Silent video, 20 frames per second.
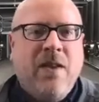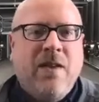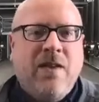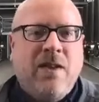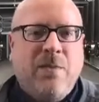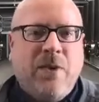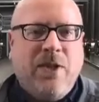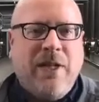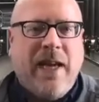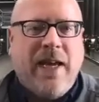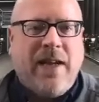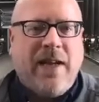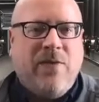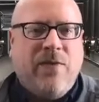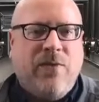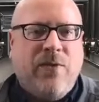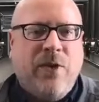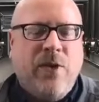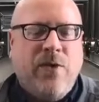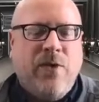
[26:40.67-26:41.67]
to protect the
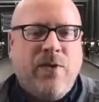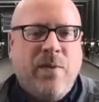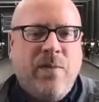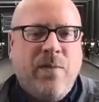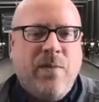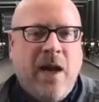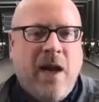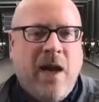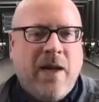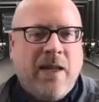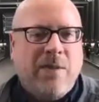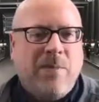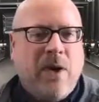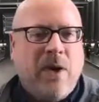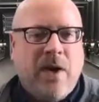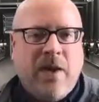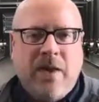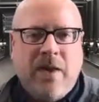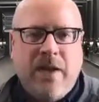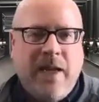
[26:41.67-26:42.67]
fruit from the hottest
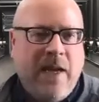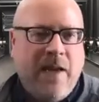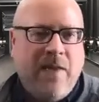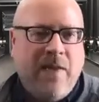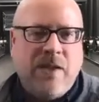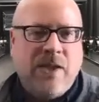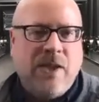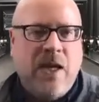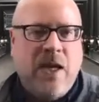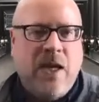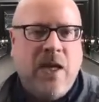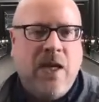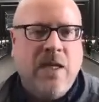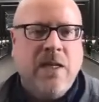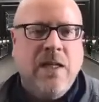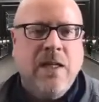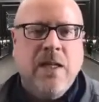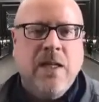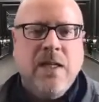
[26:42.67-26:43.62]
part of the day of the sun.